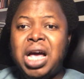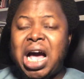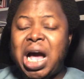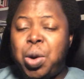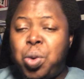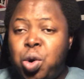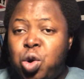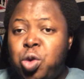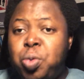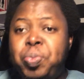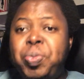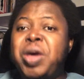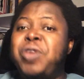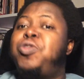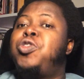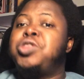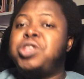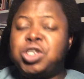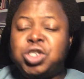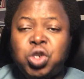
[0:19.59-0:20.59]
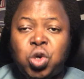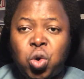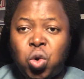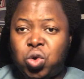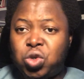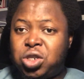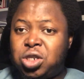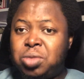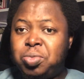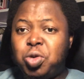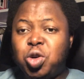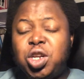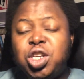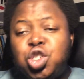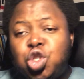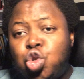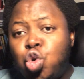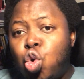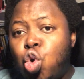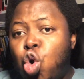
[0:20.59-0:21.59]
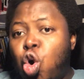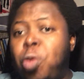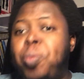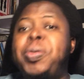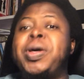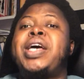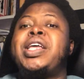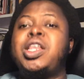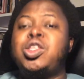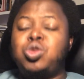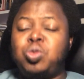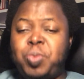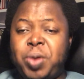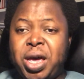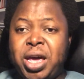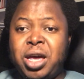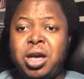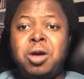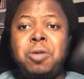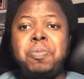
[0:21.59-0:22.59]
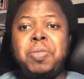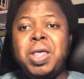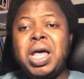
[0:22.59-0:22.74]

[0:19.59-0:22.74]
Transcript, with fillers: I want to pay for this course, but it's too complicated to pay.